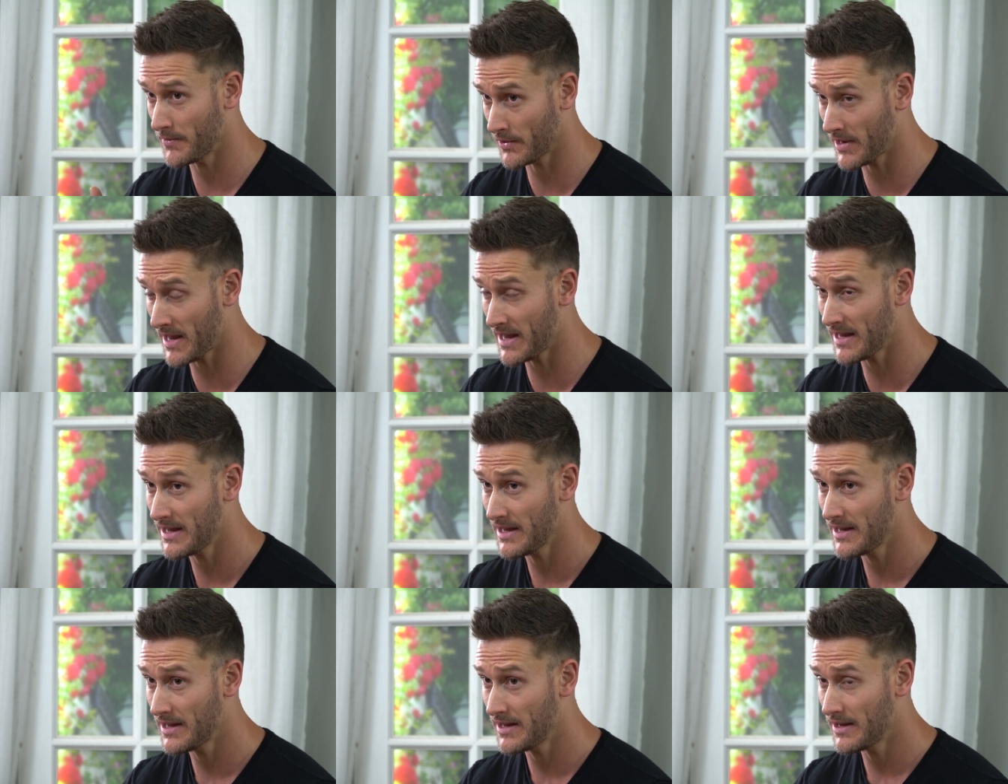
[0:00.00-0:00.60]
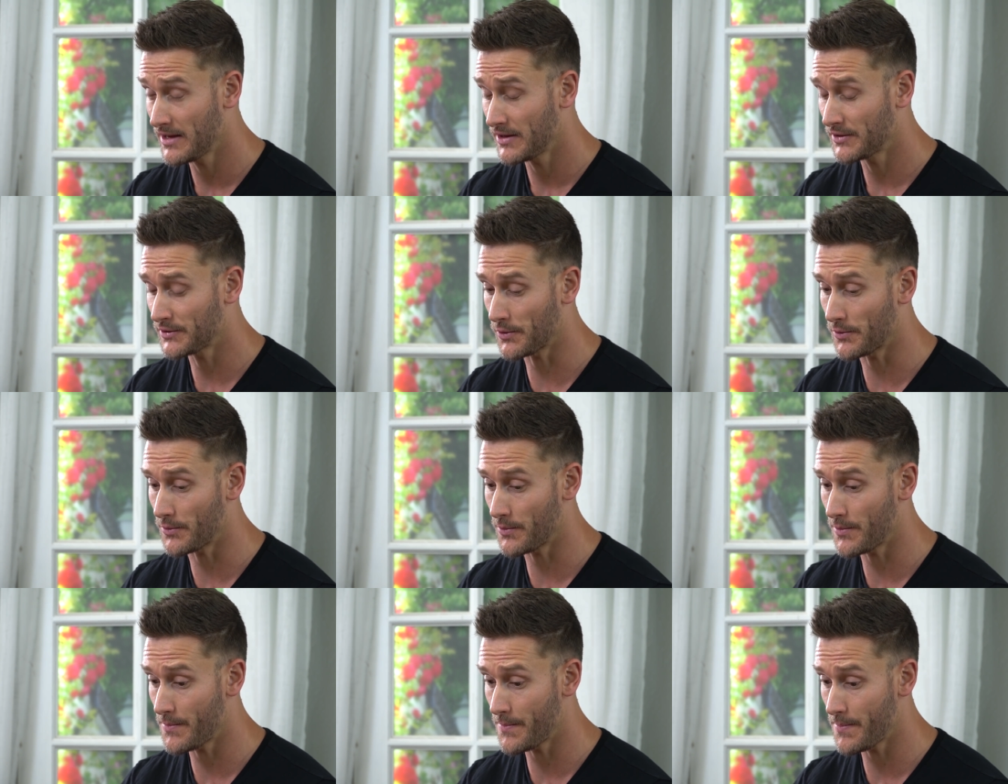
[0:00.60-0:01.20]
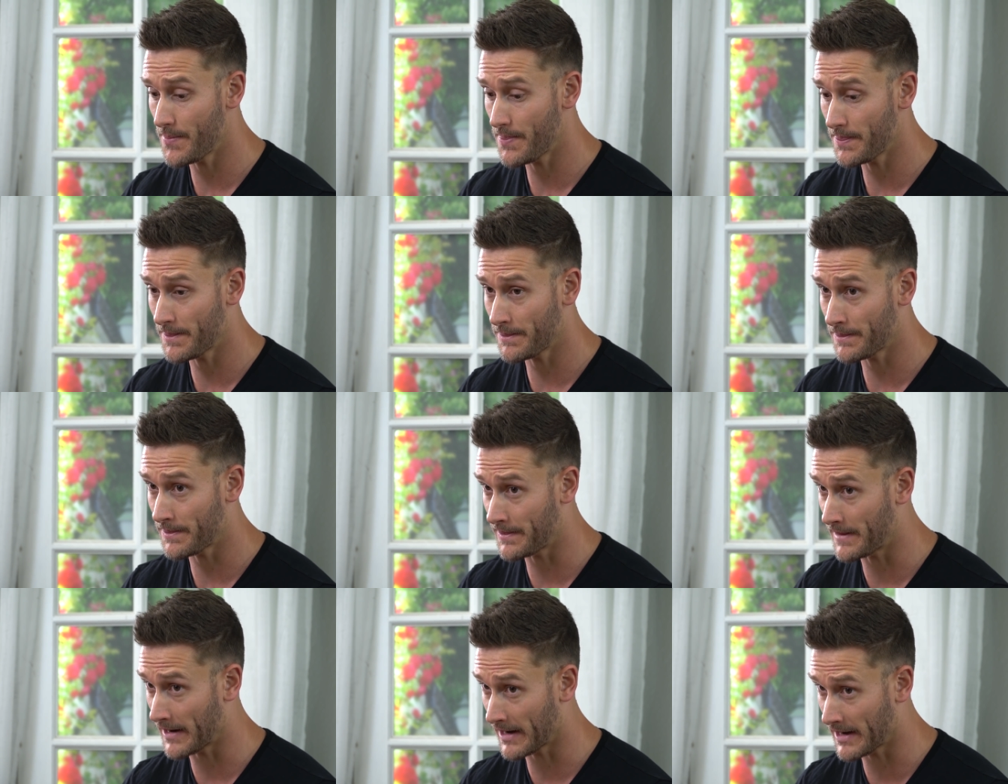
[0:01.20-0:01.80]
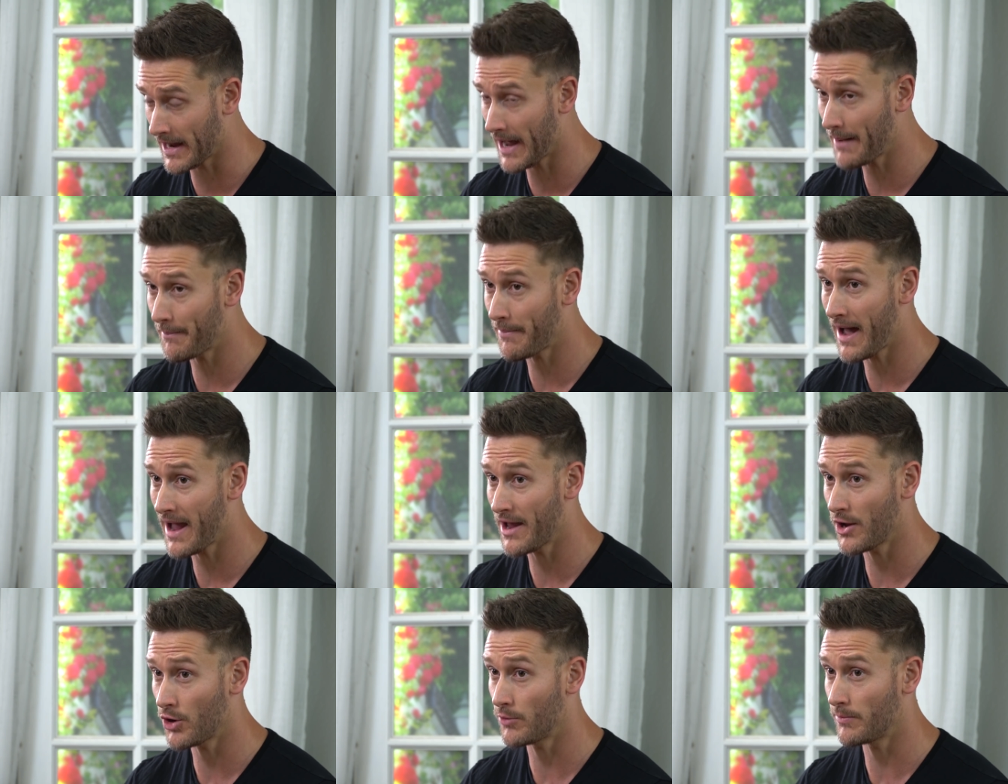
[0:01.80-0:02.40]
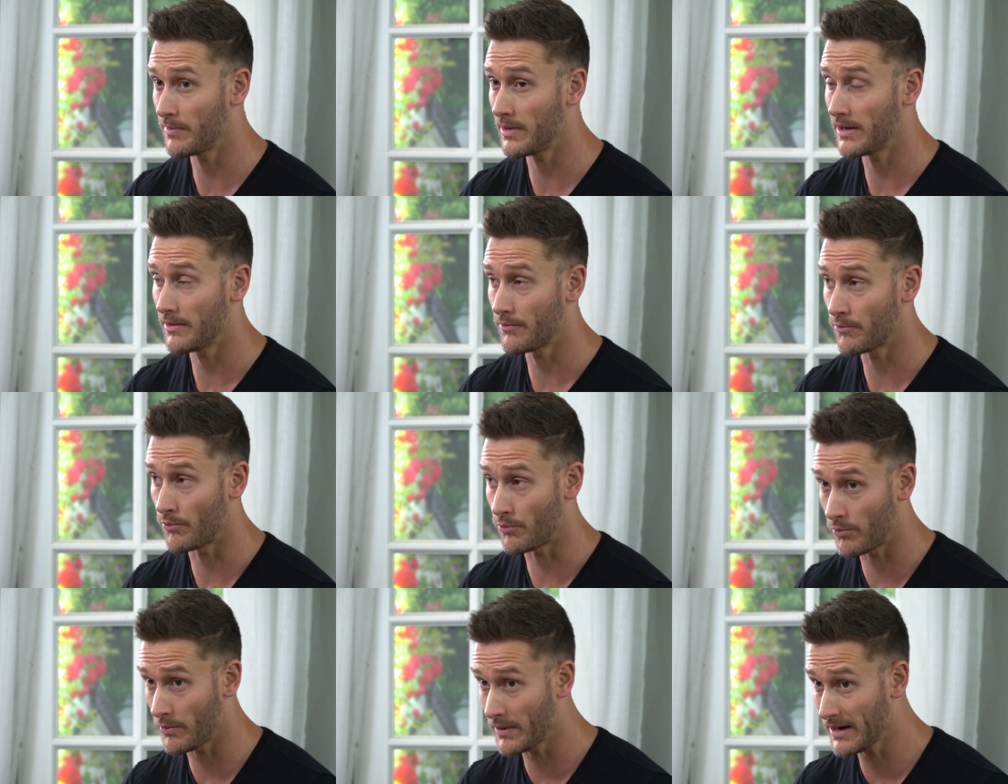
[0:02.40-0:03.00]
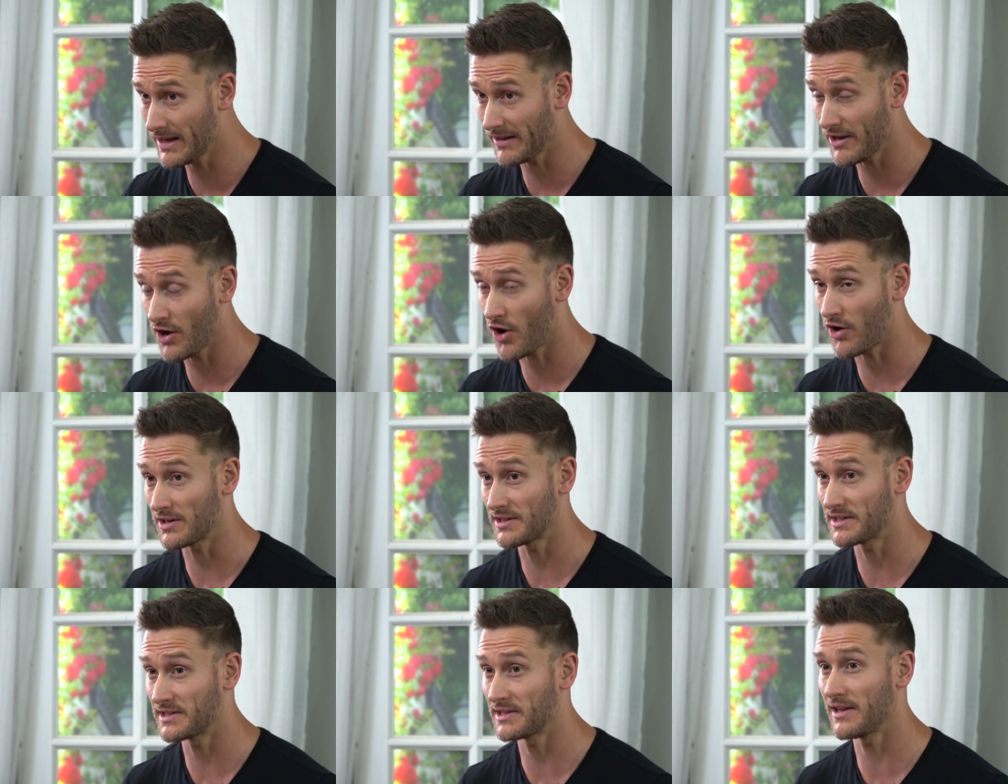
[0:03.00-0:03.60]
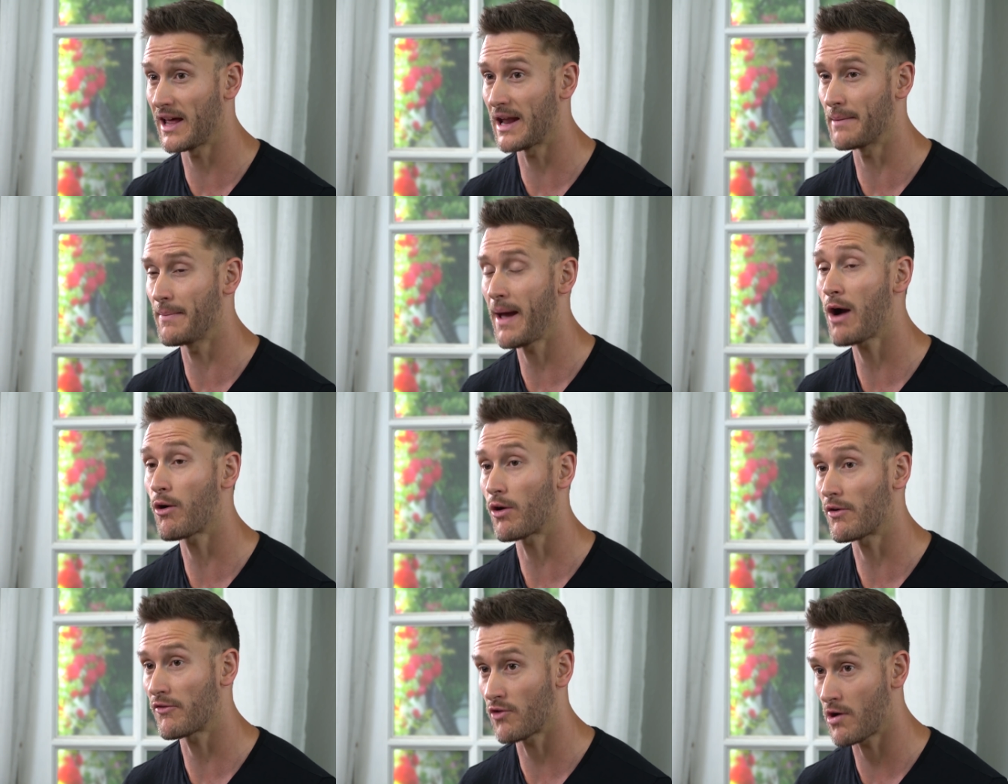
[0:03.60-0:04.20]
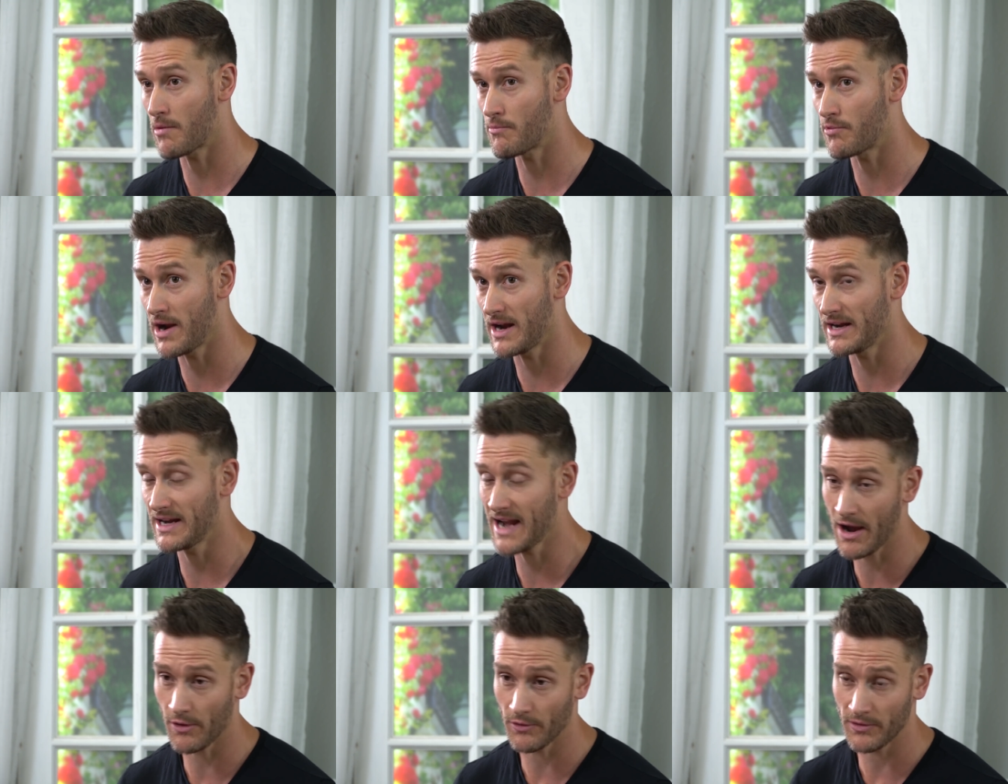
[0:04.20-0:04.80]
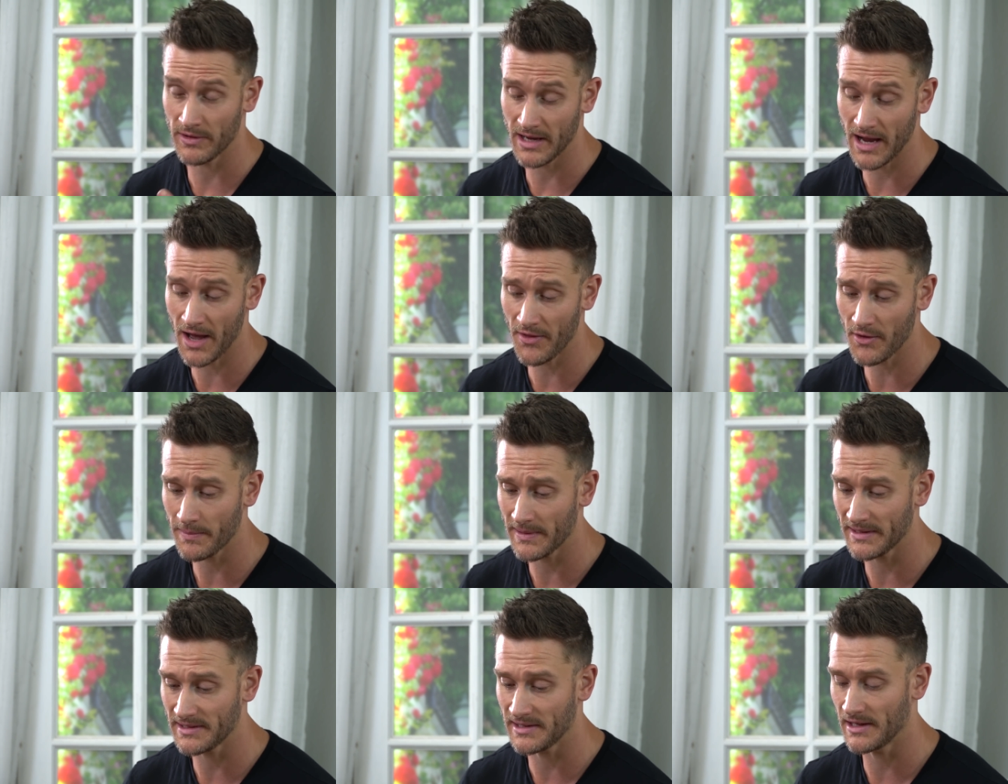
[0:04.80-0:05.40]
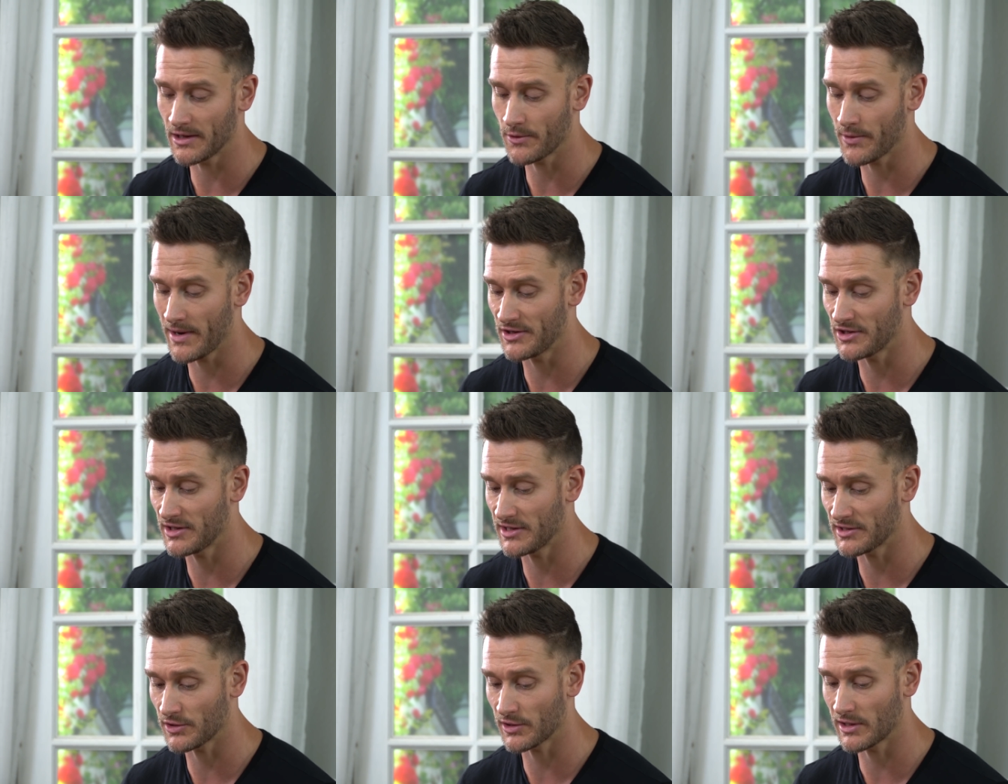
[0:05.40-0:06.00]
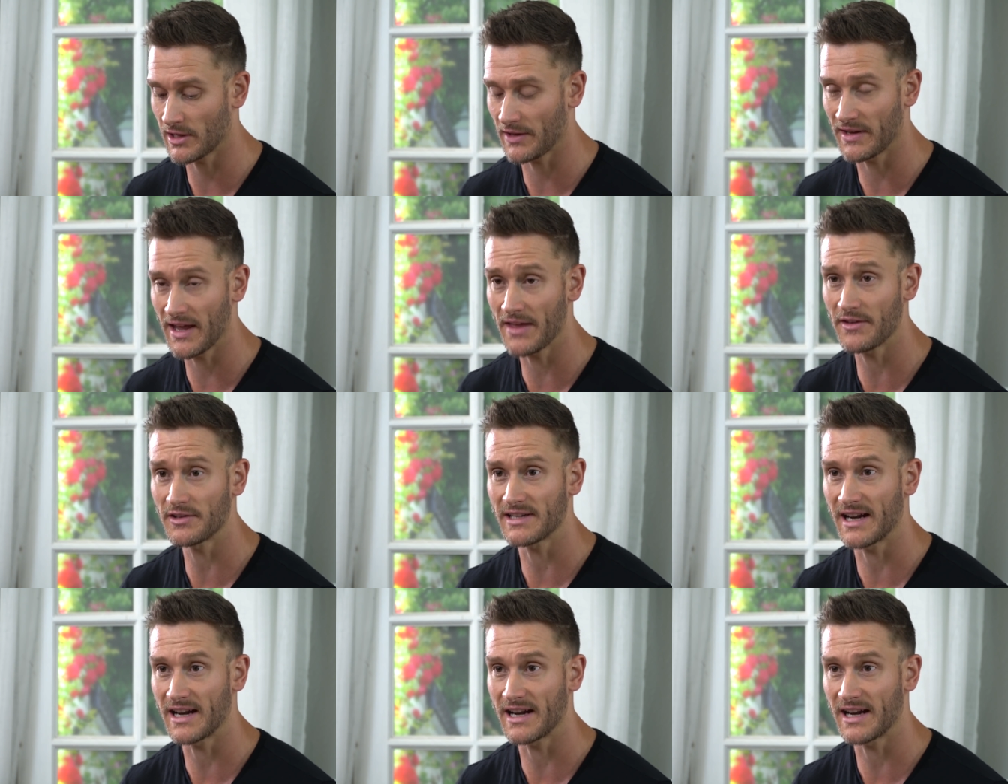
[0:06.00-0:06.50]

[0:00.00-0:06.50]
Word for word: Okay, so the gut biome really harnesses a lot of power for our brain. Now, the other piece of the equation is looking at the other